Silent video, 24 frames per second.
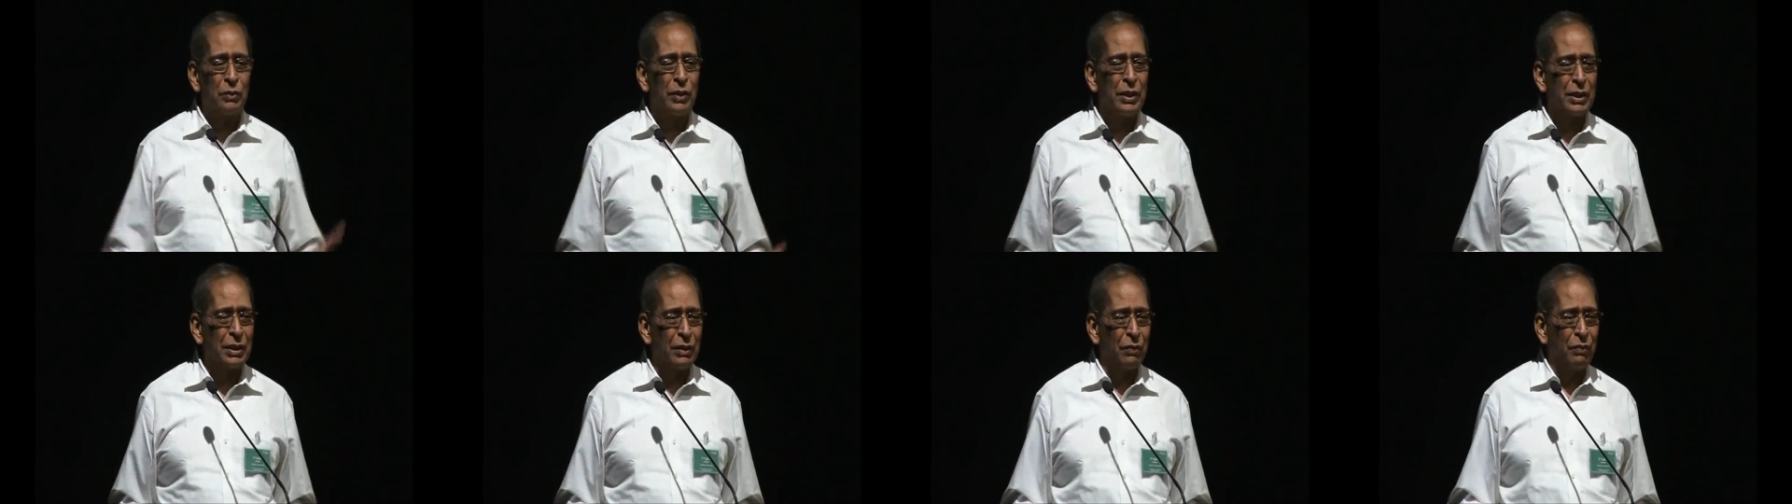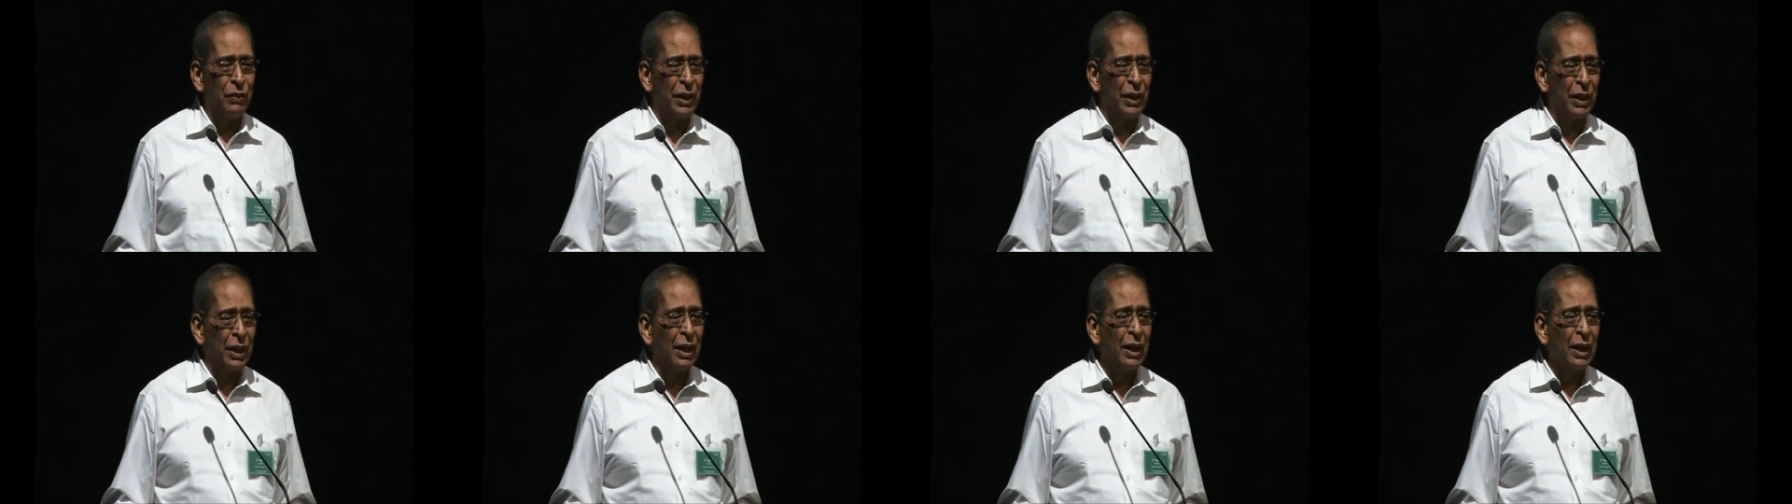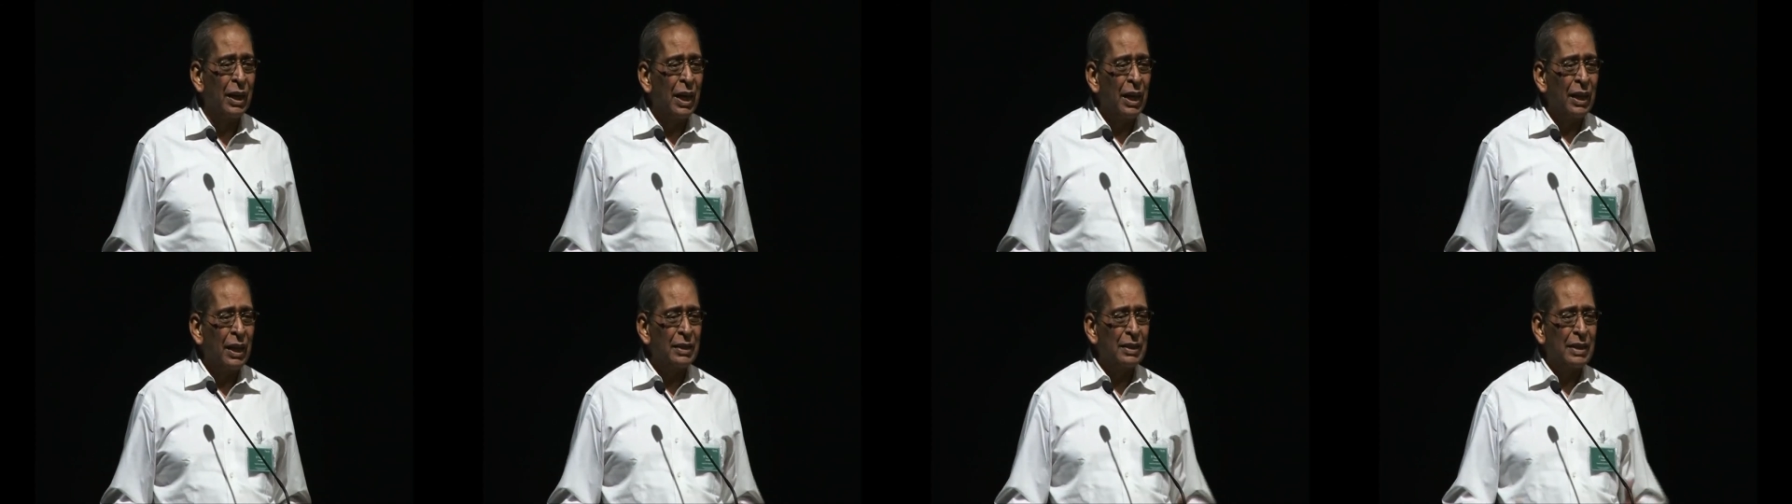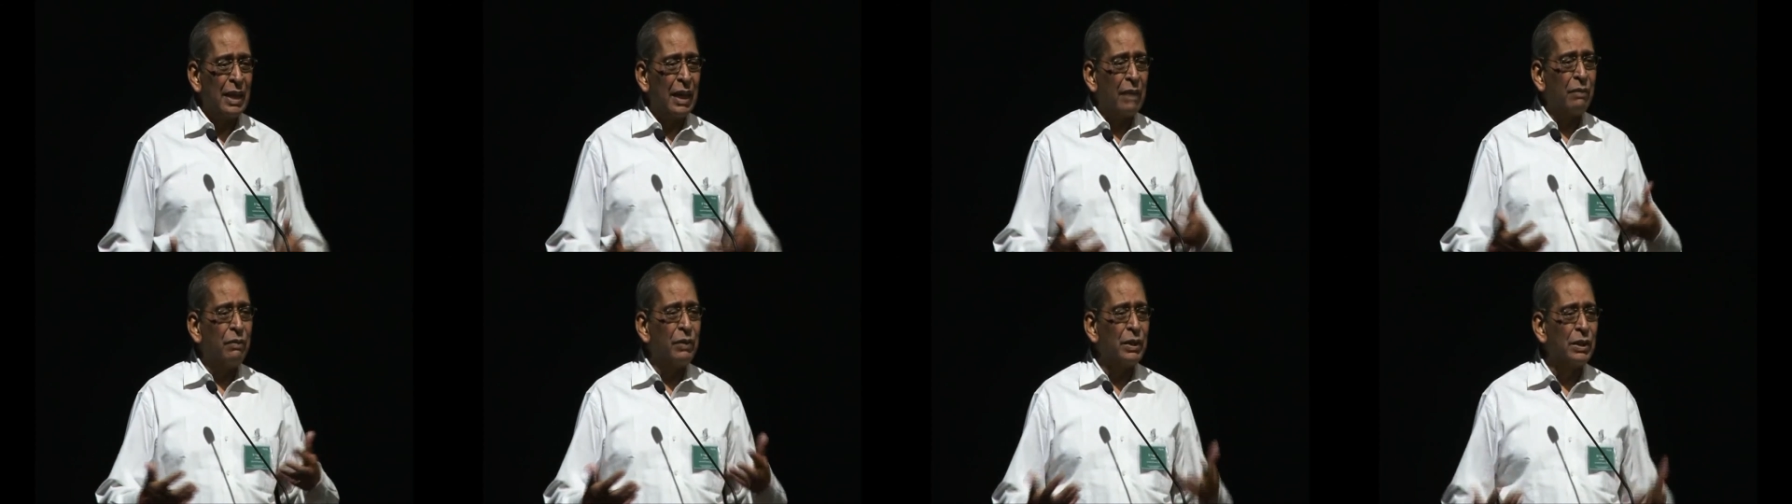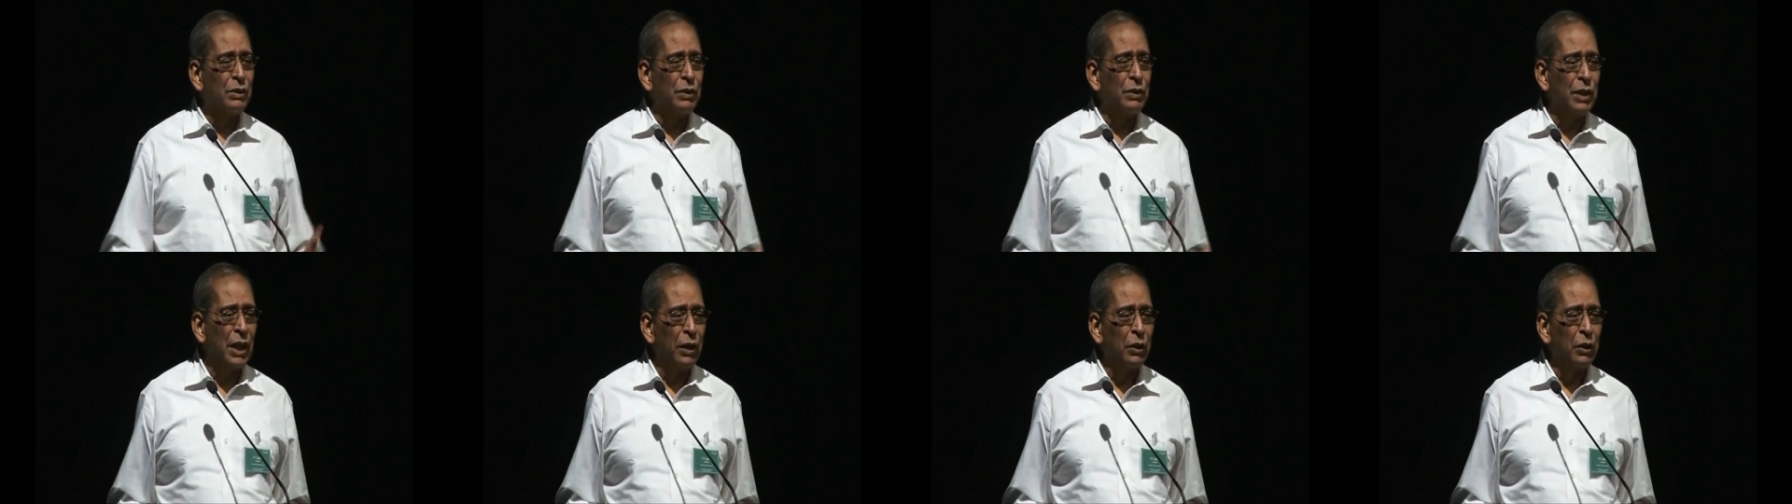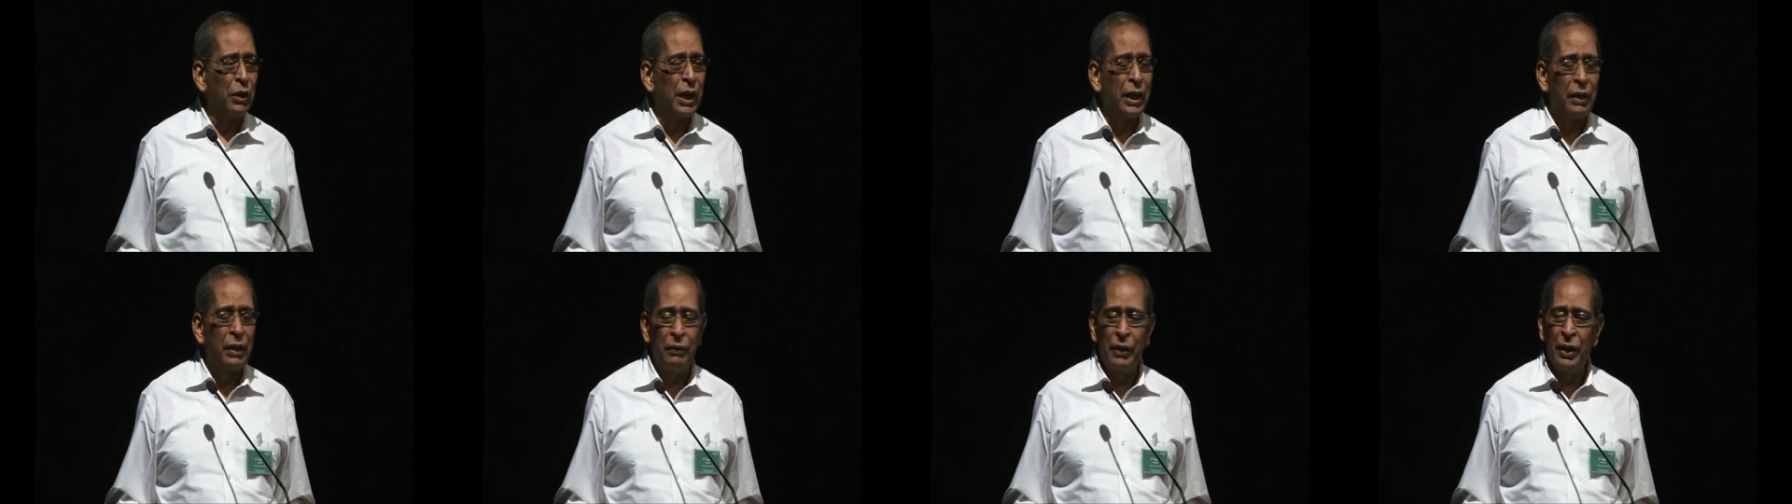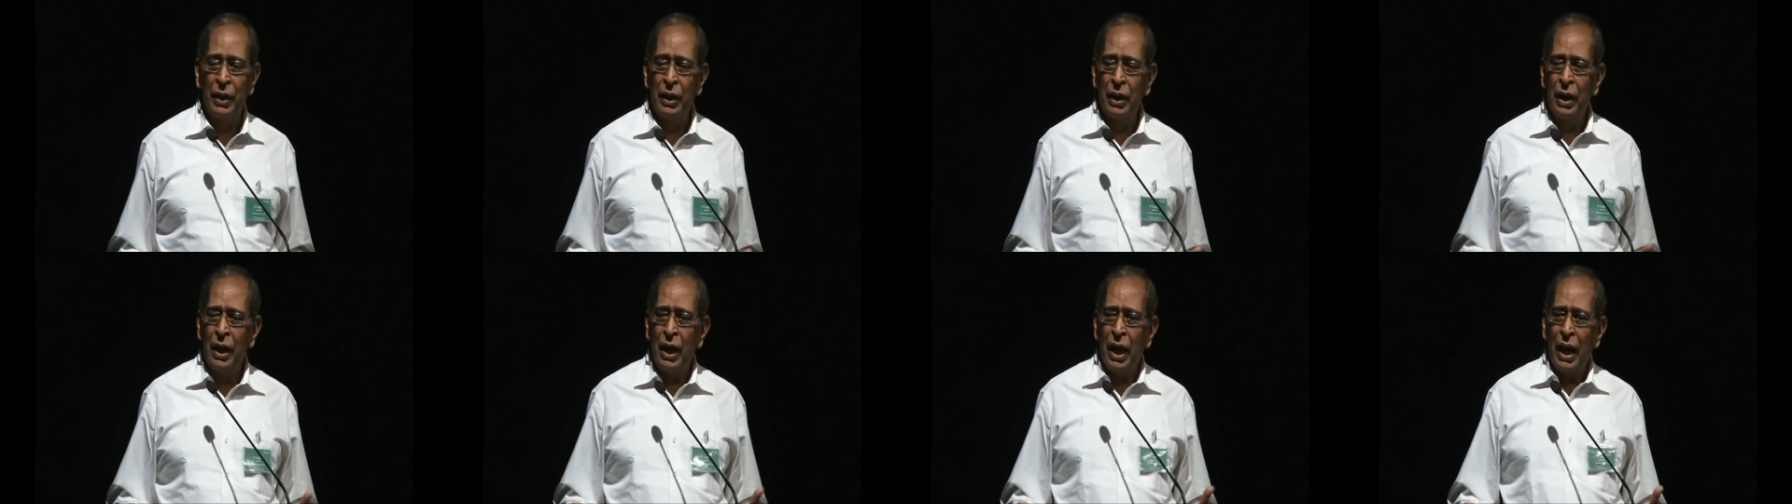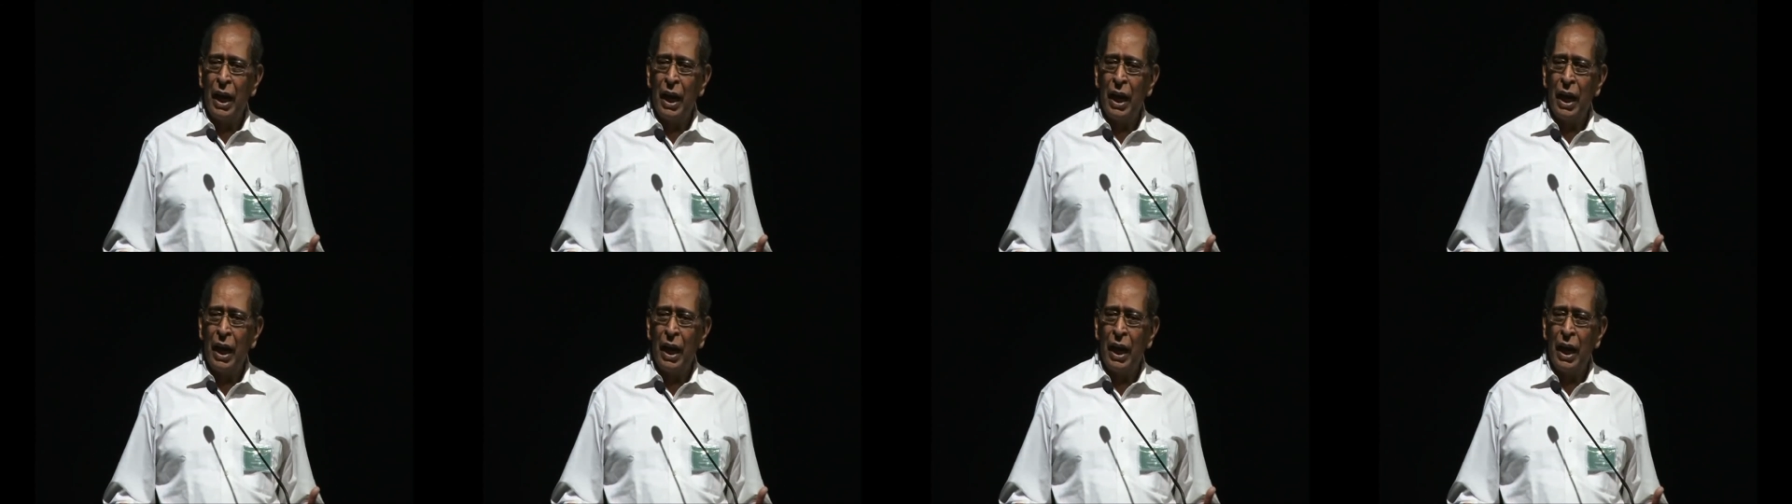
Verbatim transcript: of the suffering is that which we have to get away.